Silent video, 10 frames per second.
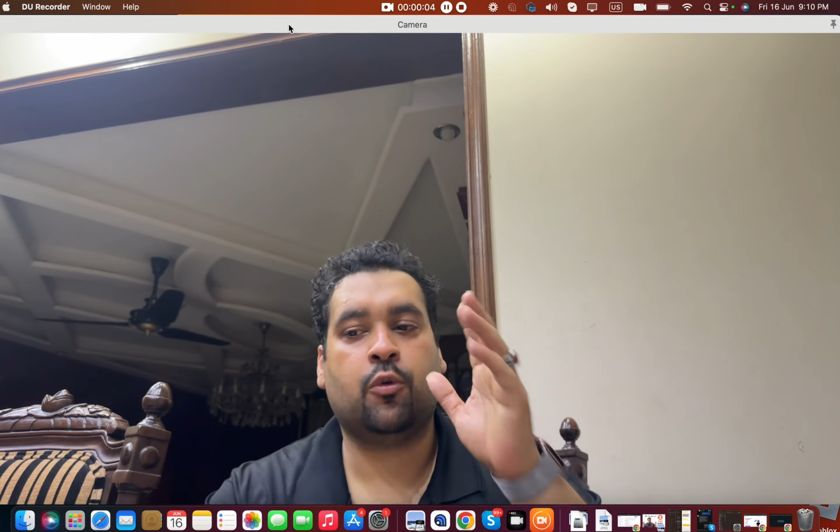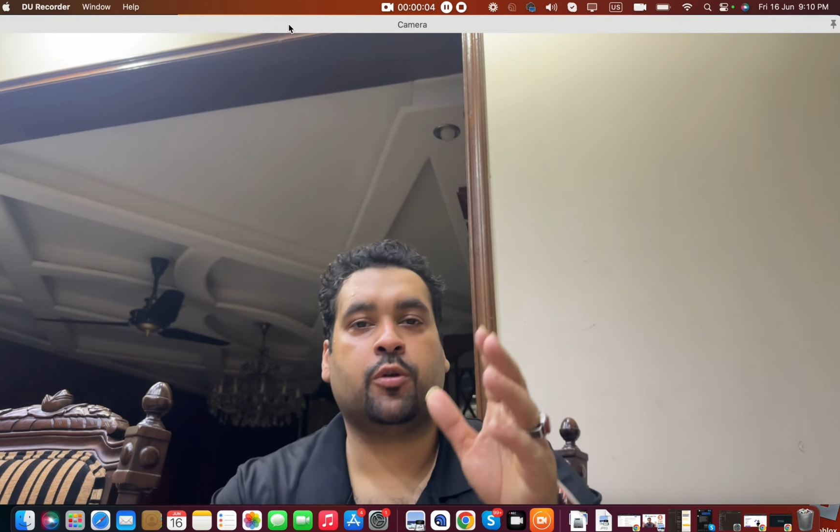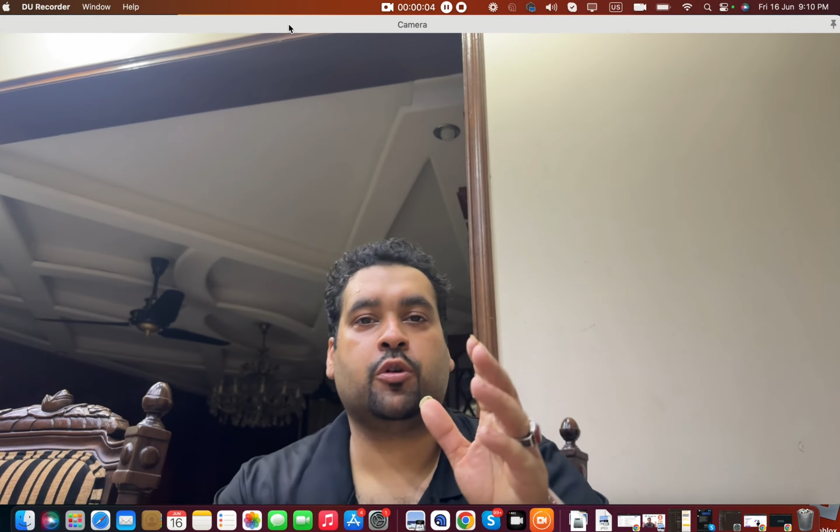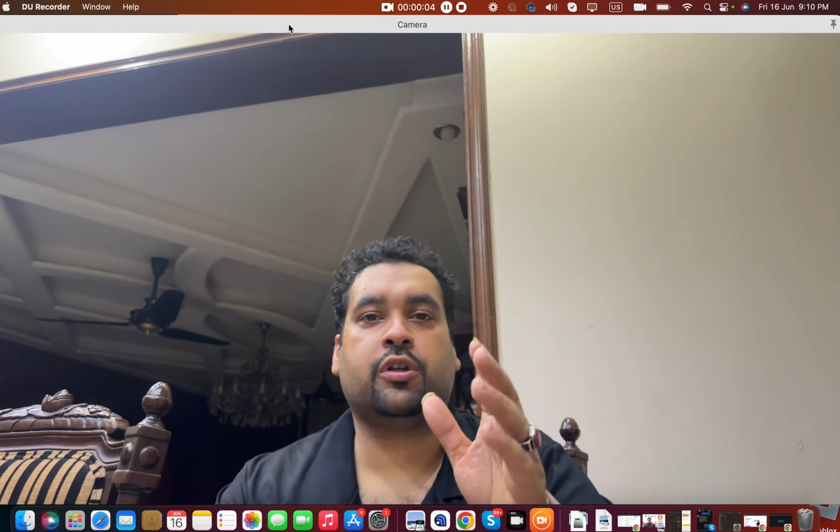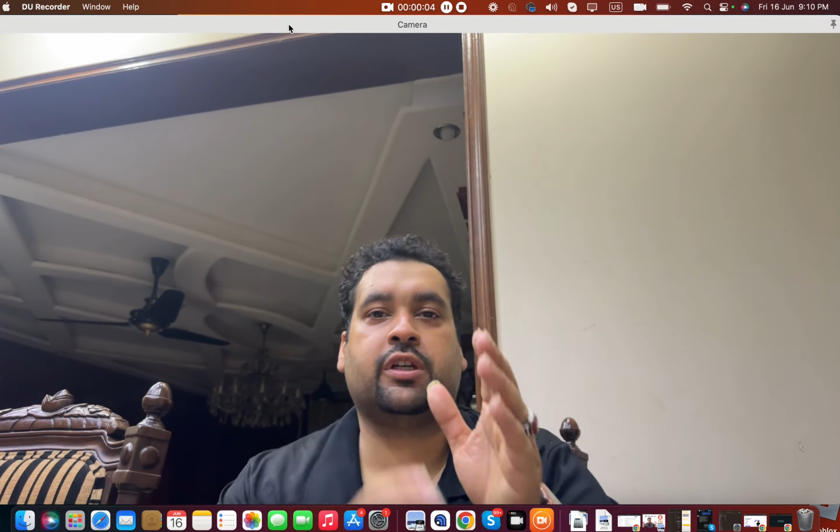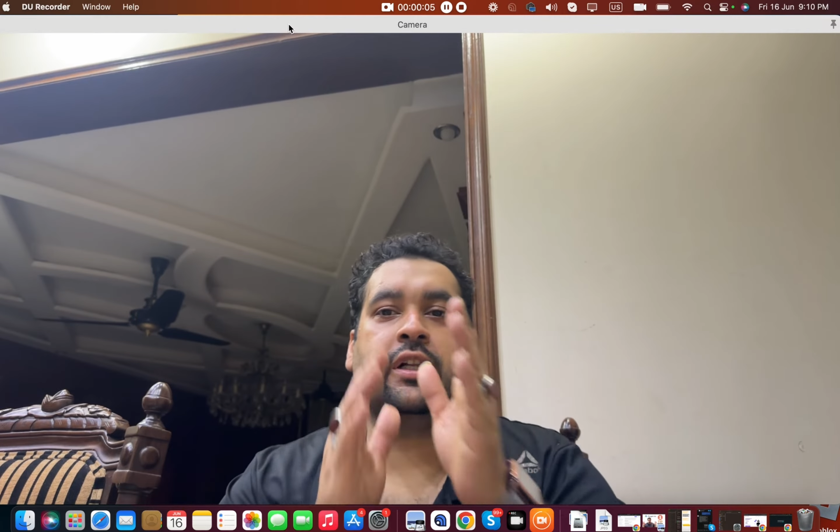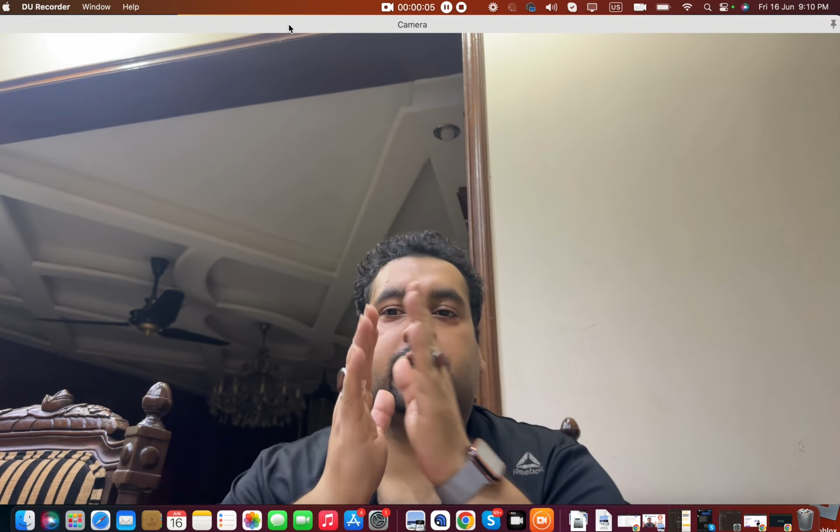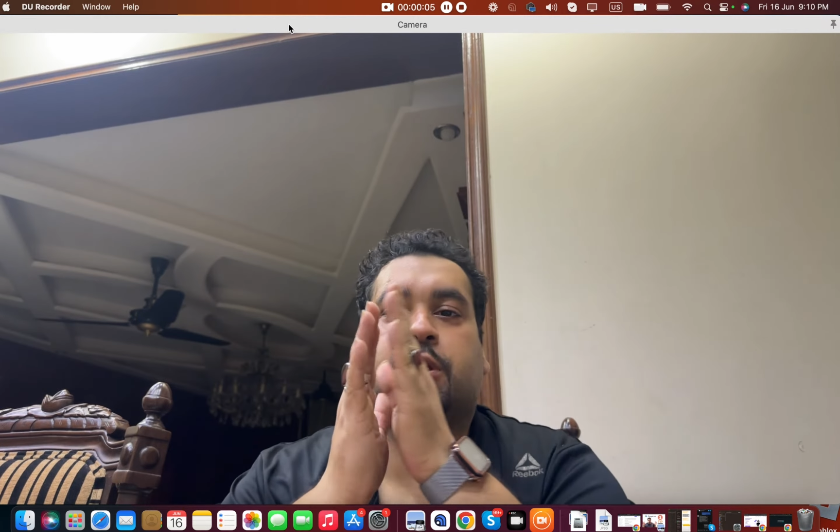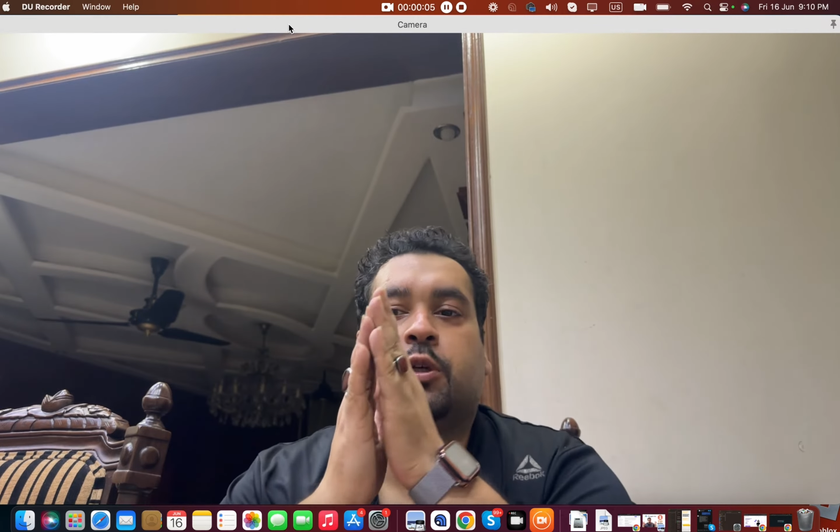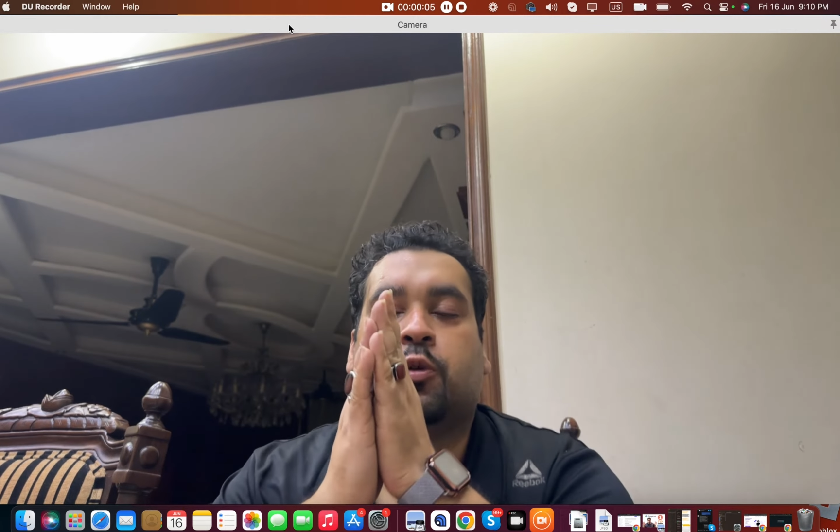going to
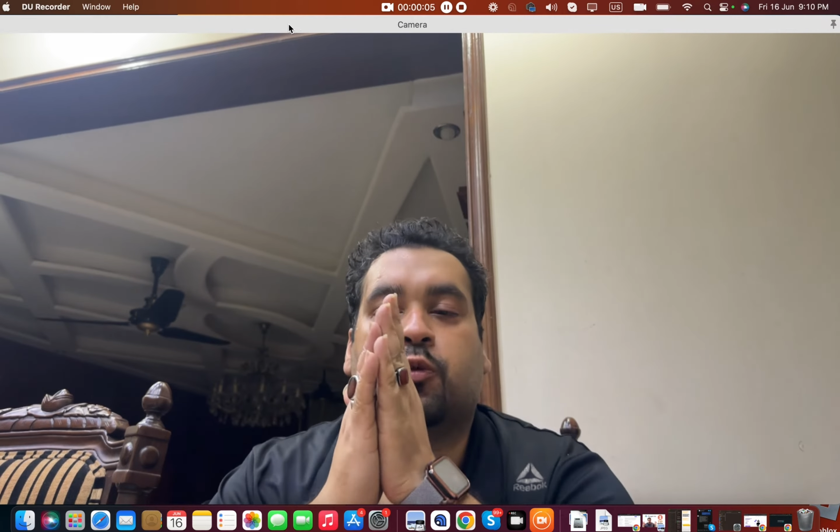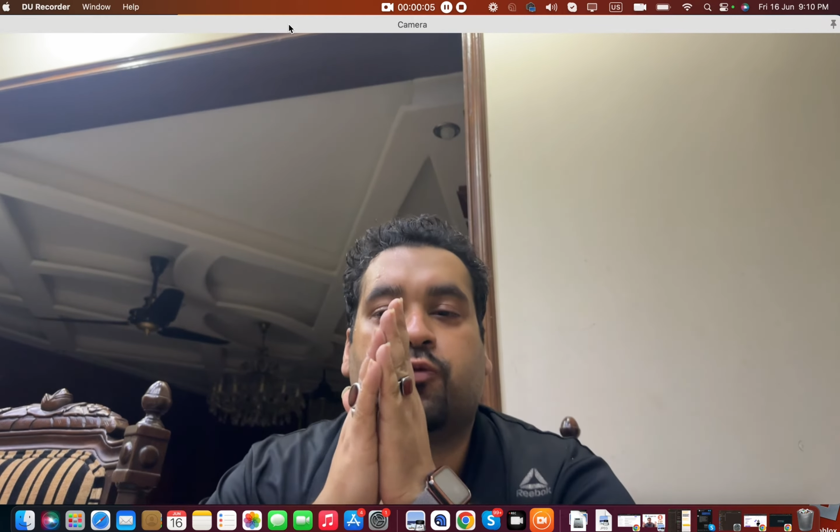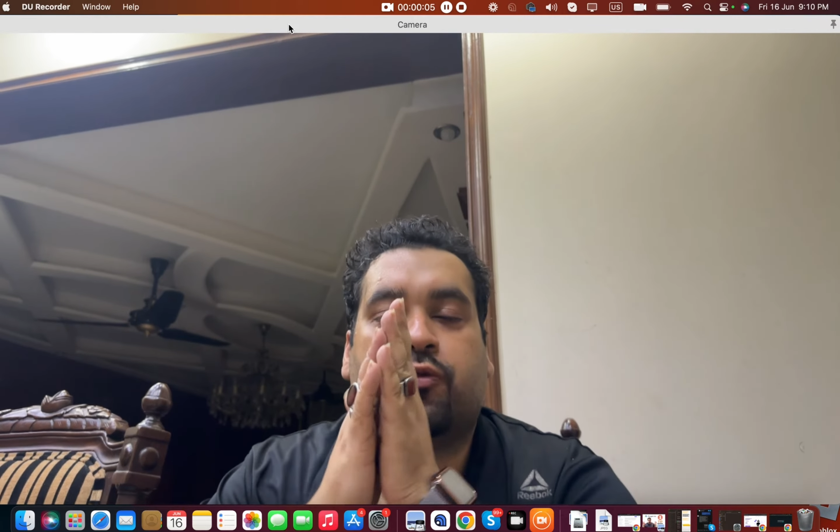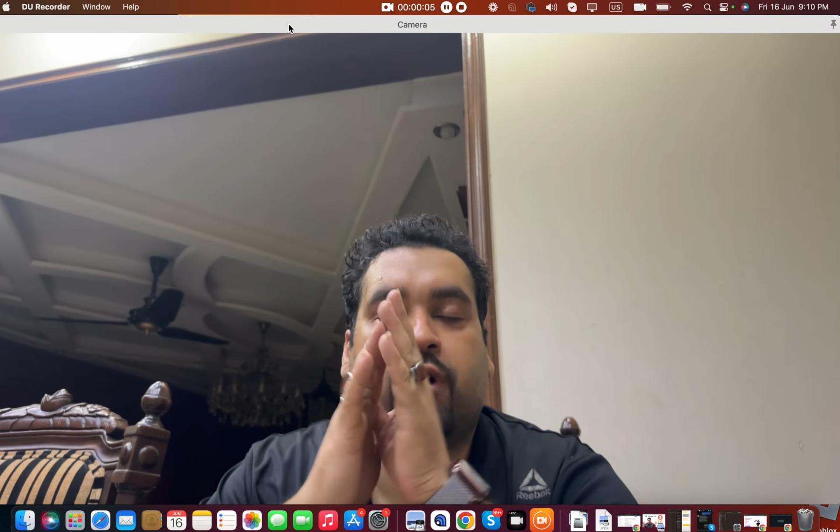tell you